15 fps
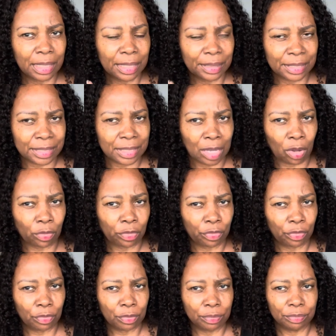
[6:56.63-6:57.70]
the South,
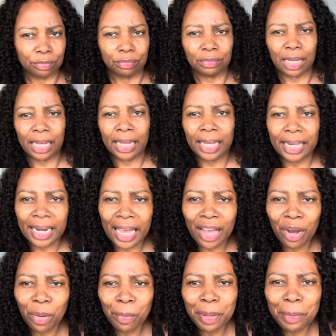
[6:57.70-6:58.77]
and
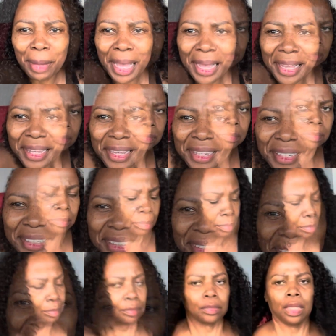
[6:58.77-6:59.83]
I'll be back.
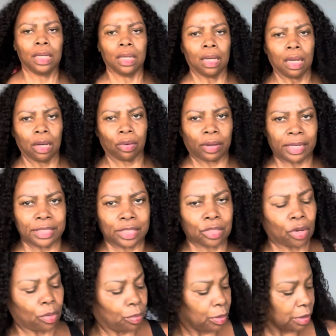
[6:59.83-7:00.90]
Okay,
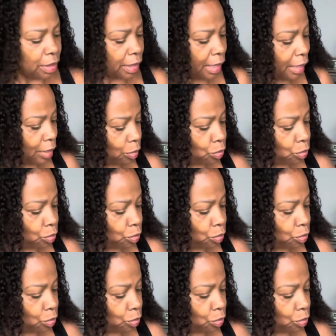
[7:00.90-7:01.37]
so I wanted to get it